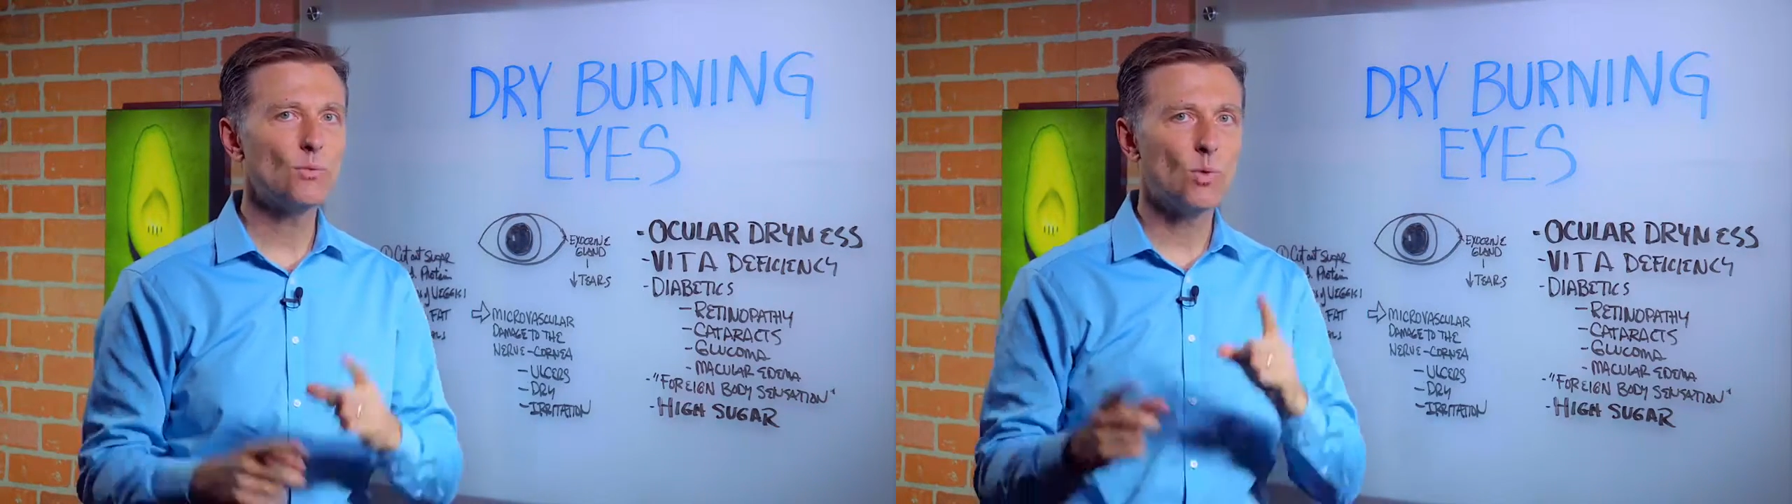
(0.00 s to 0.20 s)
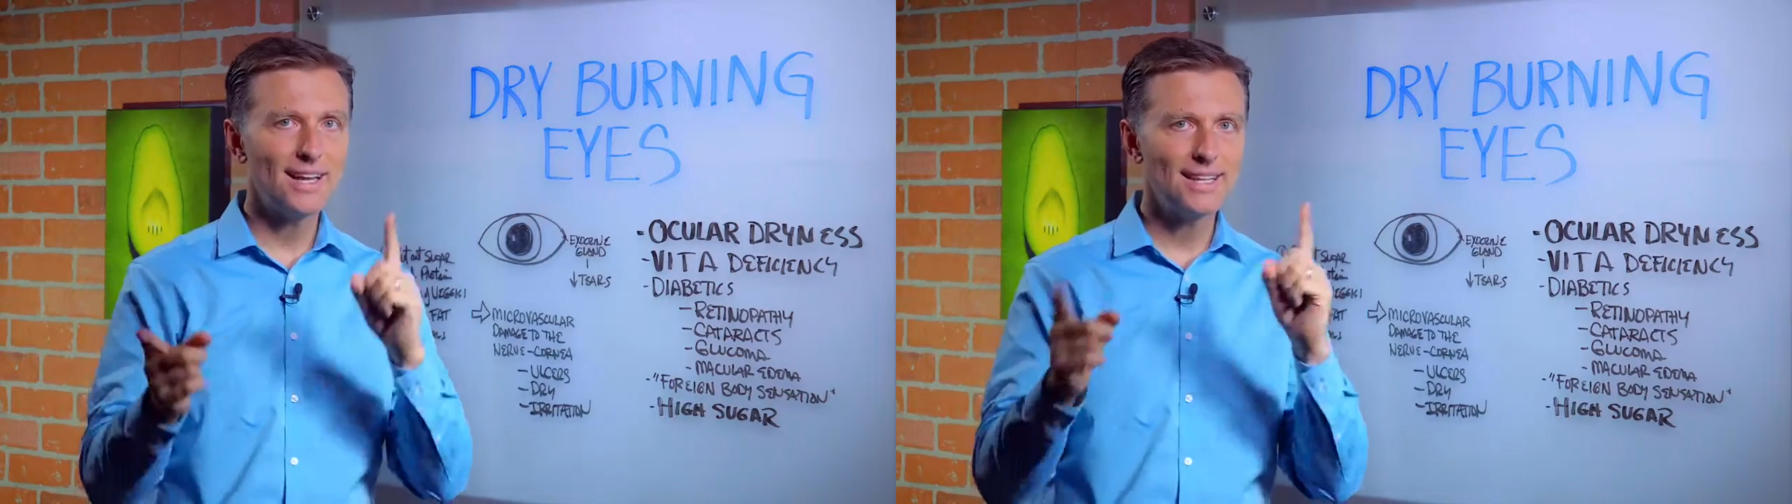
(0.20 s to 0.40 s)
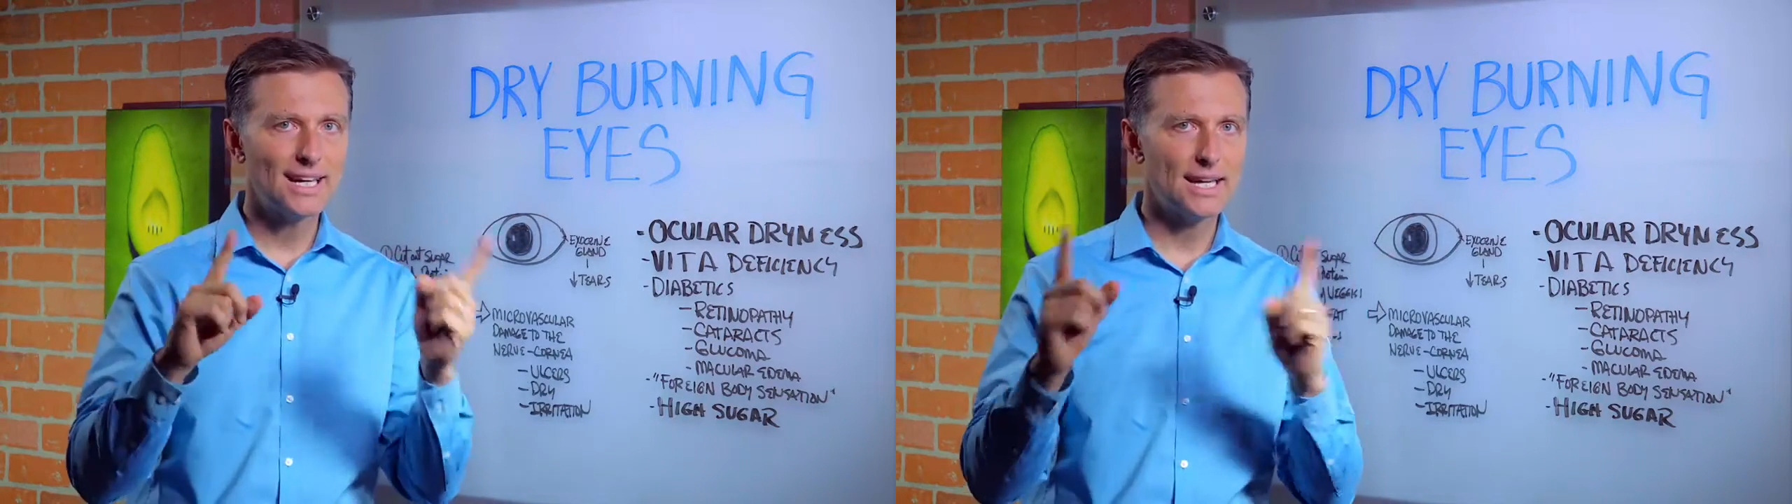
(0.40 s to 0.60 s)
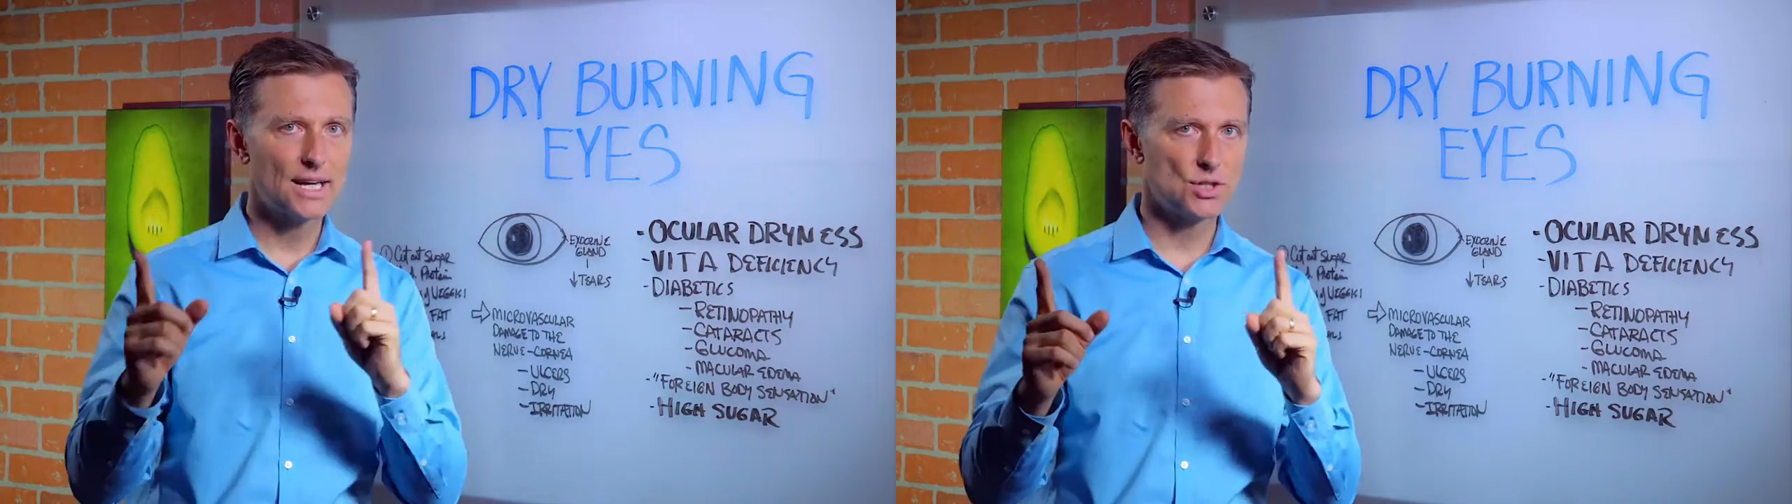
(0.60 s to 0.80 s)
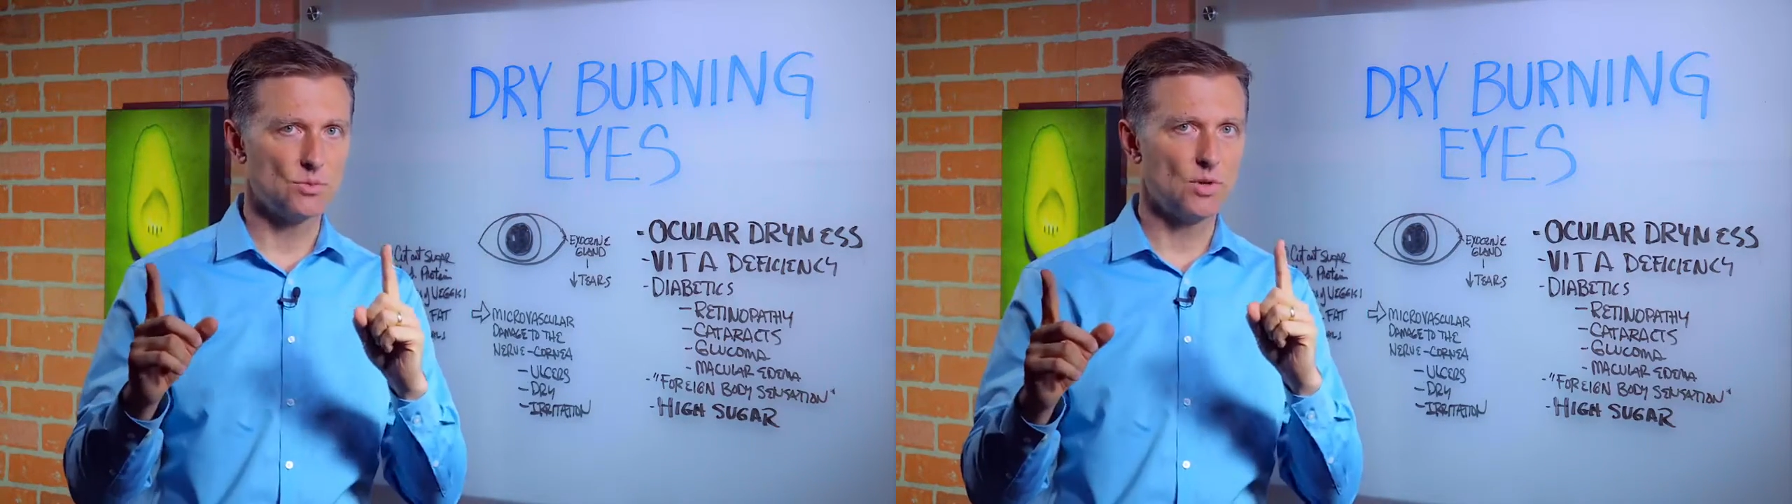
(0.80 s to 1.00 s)
the
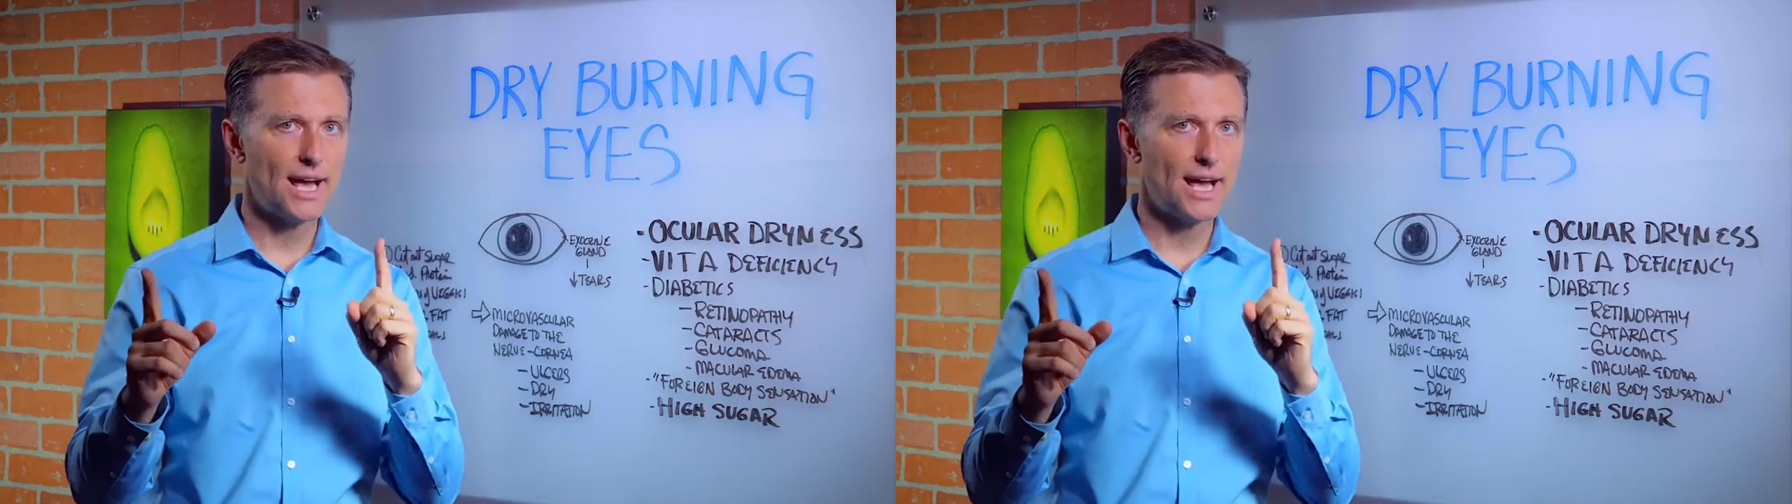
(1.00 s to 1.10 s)
connection?